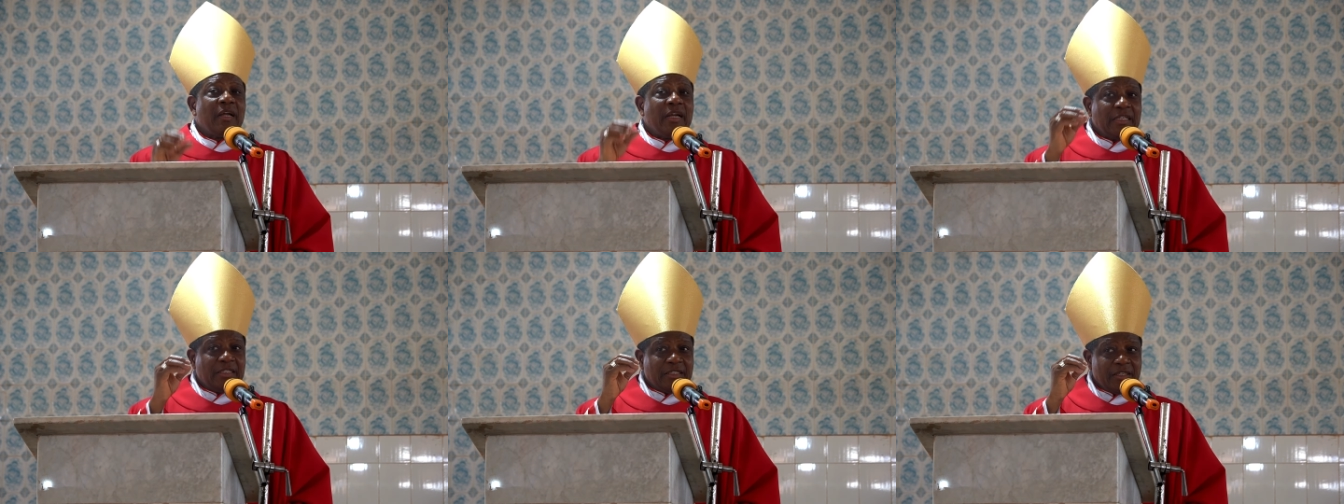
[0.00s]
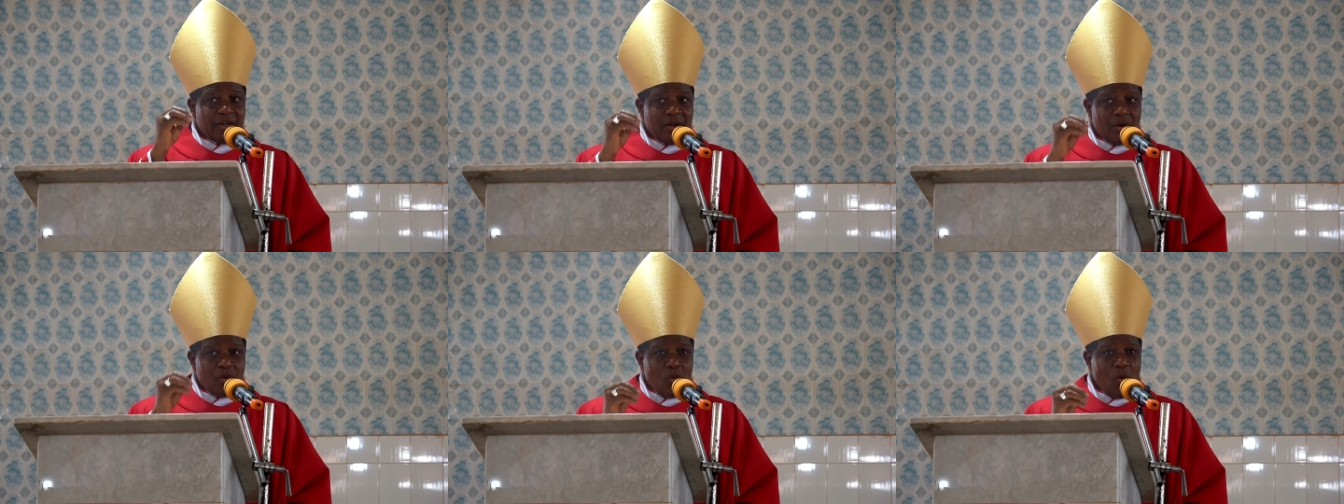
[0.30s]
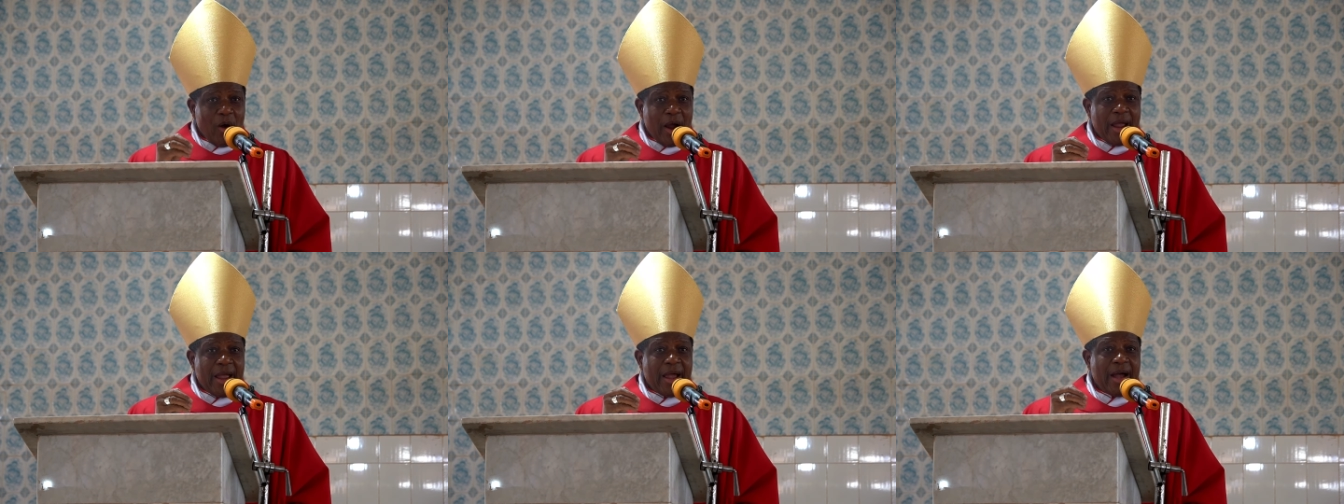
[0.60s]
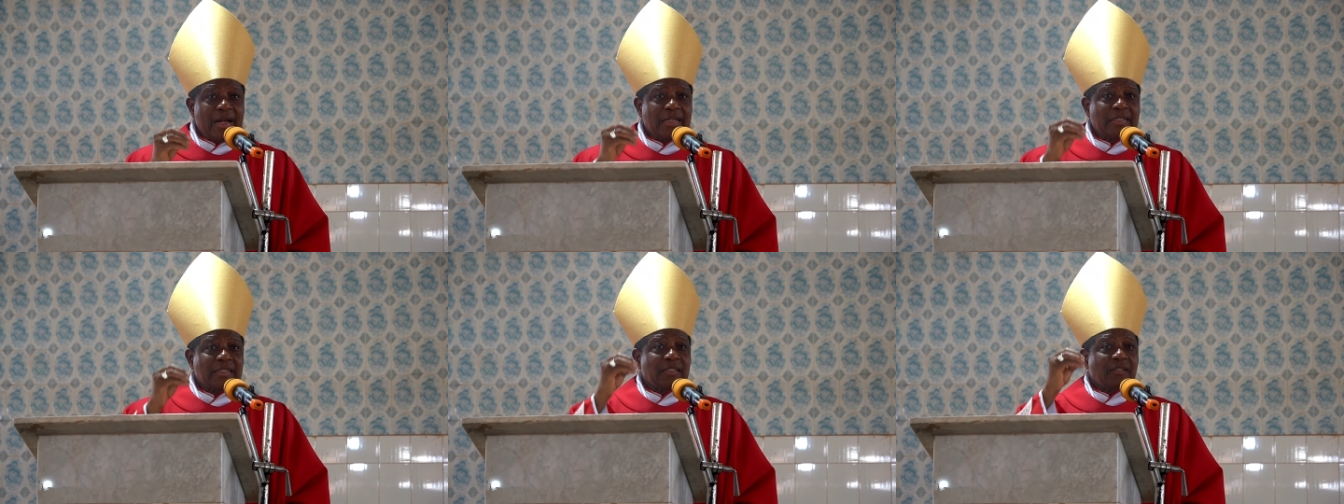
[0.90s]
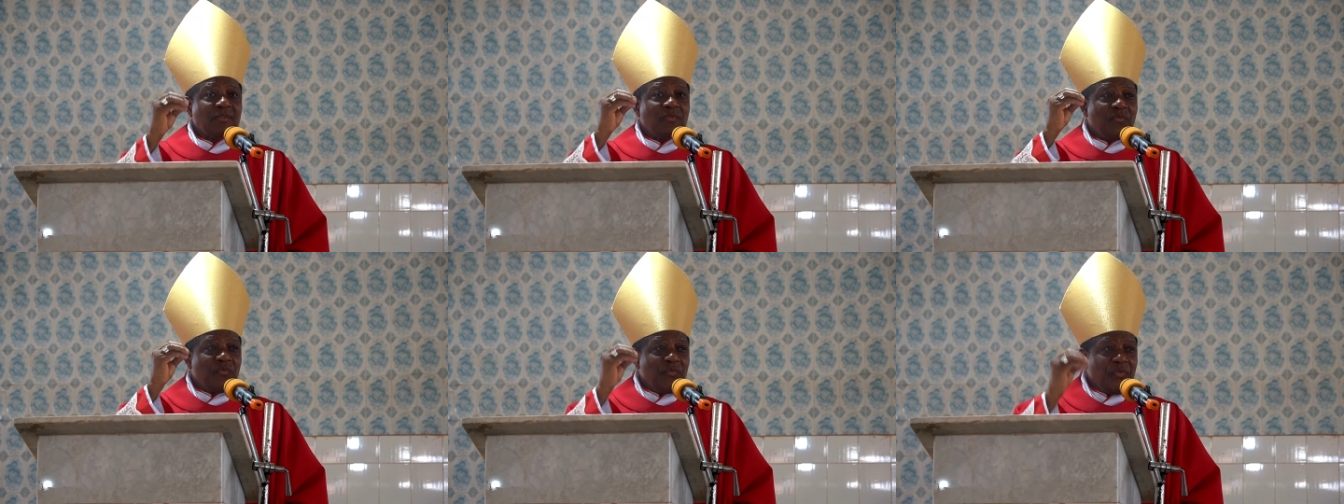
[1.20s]
It
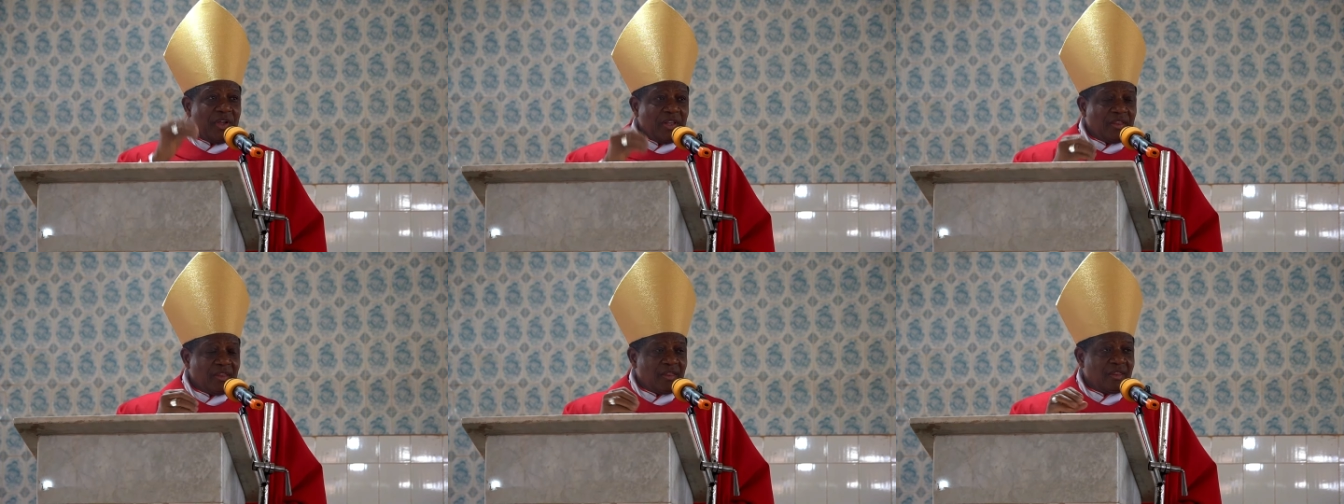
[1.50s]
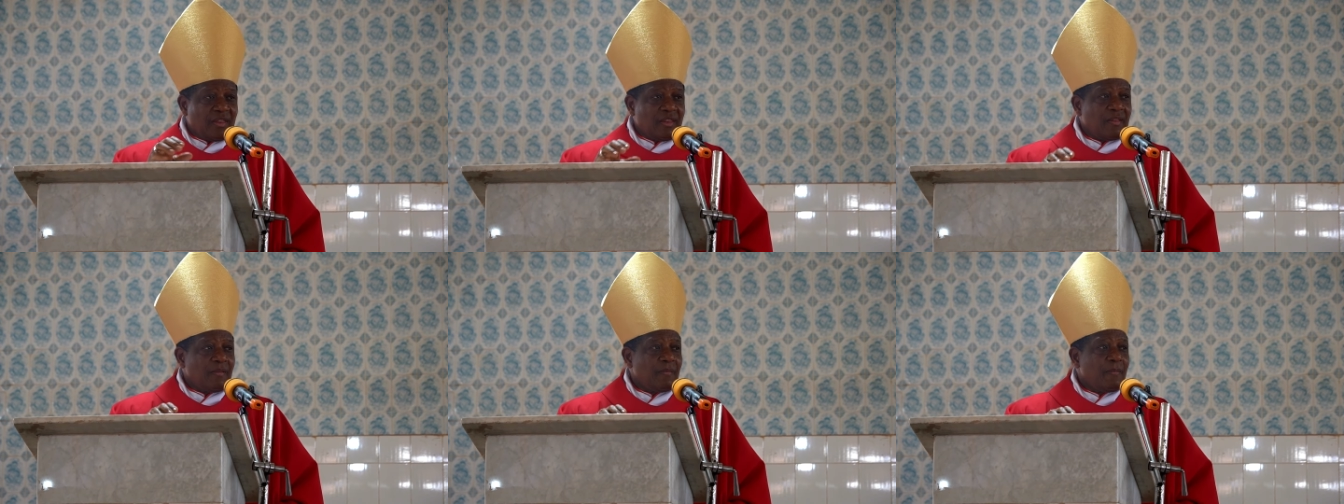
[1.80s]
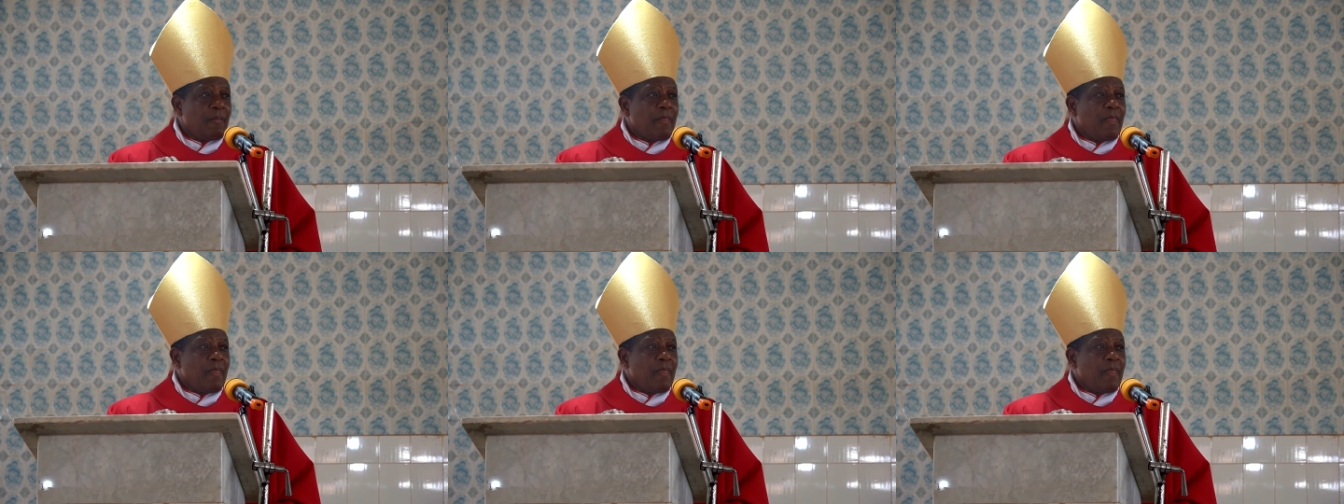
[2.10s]
requires faith.